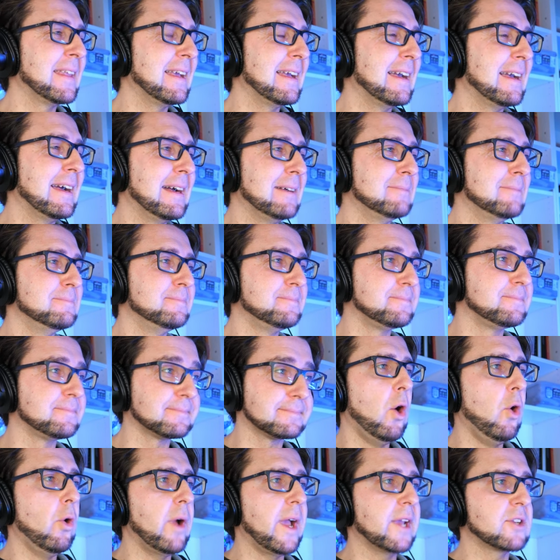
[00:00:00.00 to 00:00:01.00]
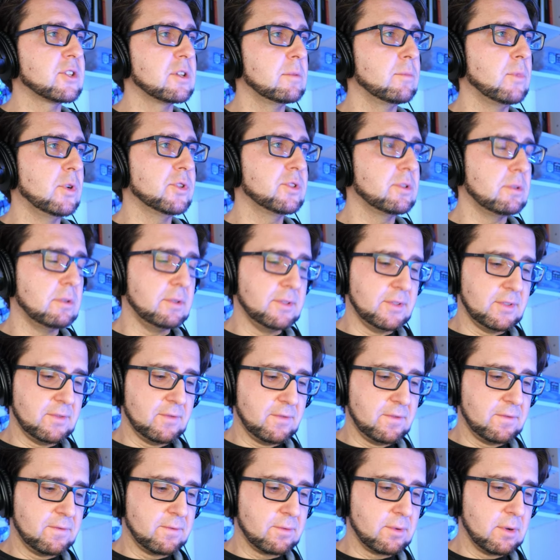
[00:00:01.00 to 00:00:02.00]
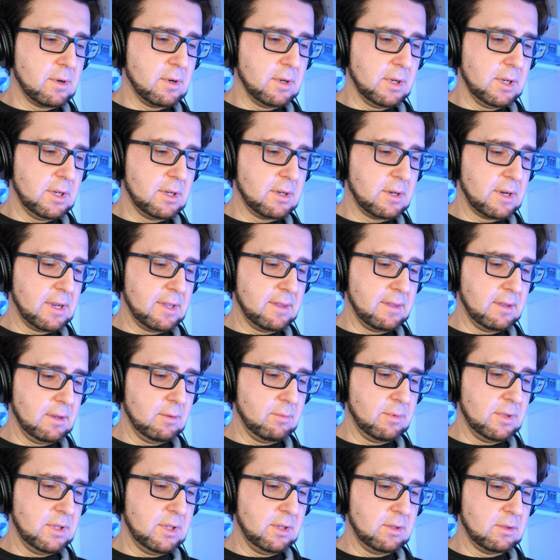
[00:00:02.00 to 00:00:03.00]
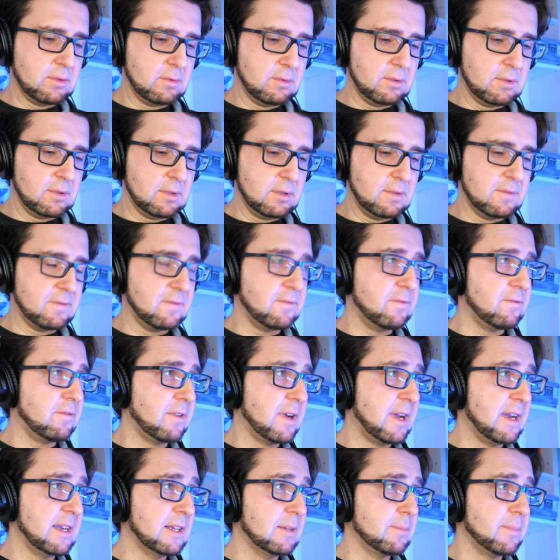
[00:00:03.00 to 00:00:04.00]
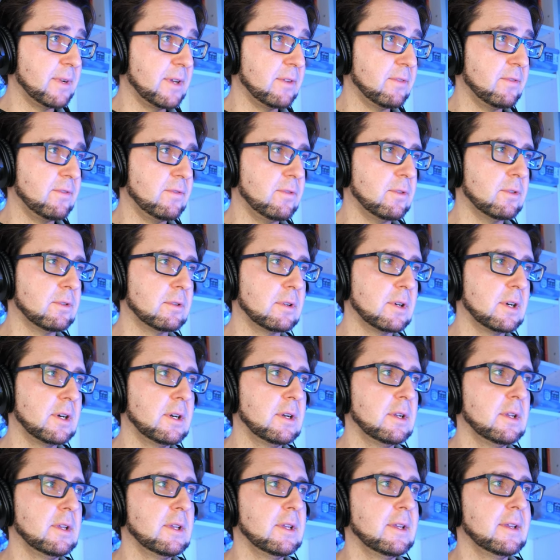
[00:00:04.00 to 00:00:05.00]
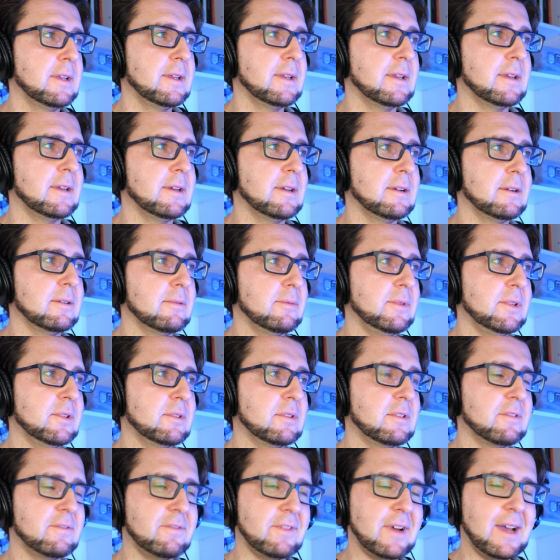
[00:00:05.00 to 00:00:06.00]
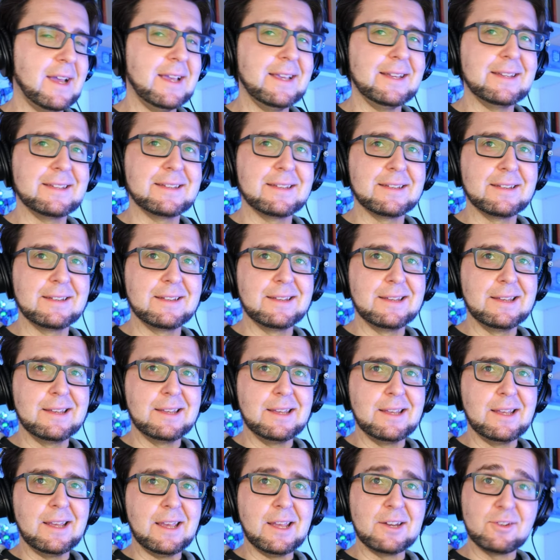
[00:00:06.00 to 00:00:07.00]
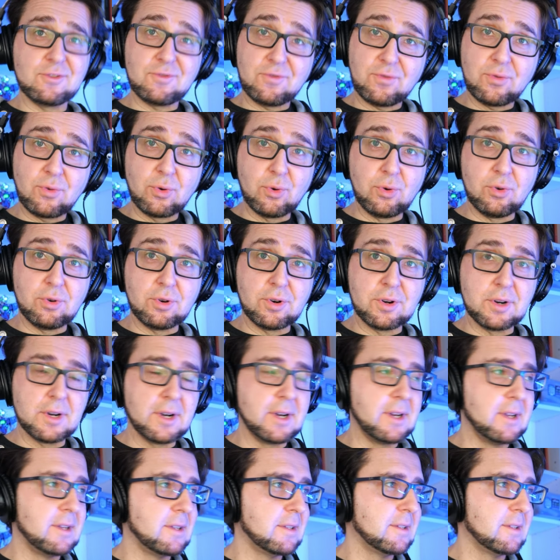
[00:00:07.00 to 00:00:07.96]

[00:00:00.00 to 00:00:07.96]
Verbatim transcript: Um, oh, actually, modulus wrong here, I think we need to divide by 4. Uh, we need to divide and floor.